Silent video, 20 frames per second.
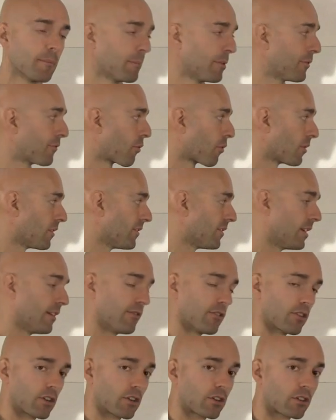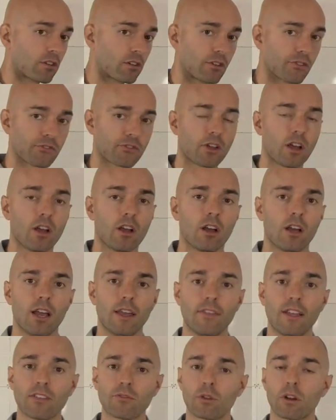before this even occurs.
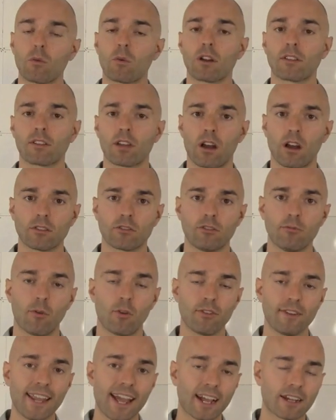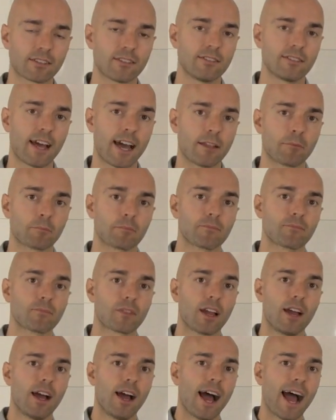And that's what I want to talk to you about next, is that
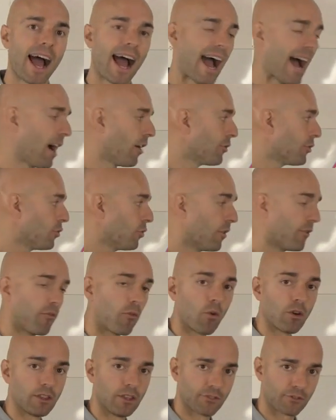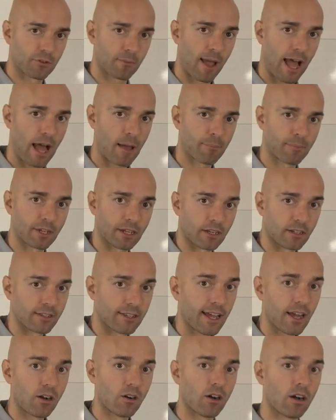how do you avoid this from happening?
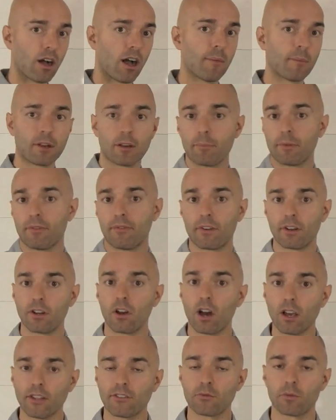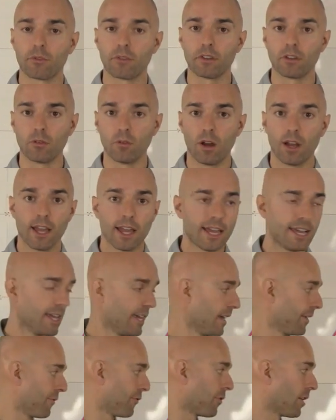Now, I'm going to be very honest with you.
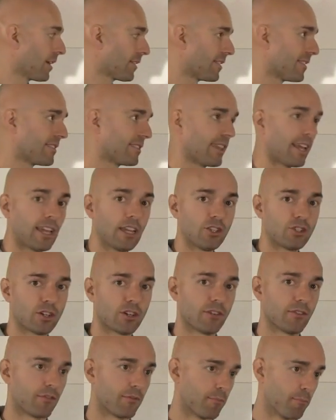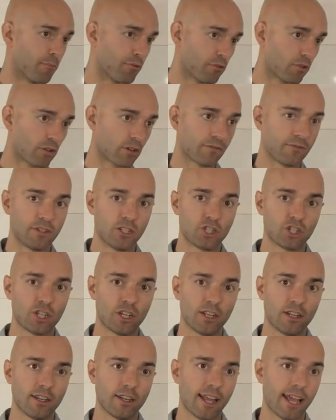If you're at the stage of blurred
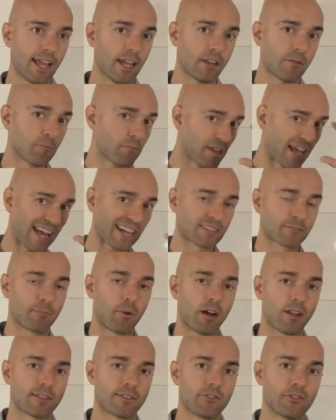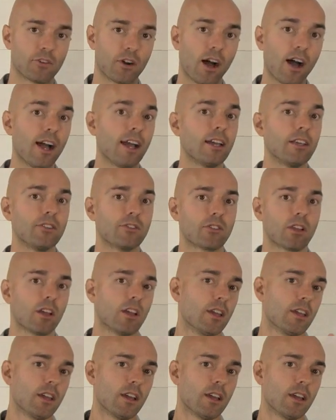vision and black spots in your eyes,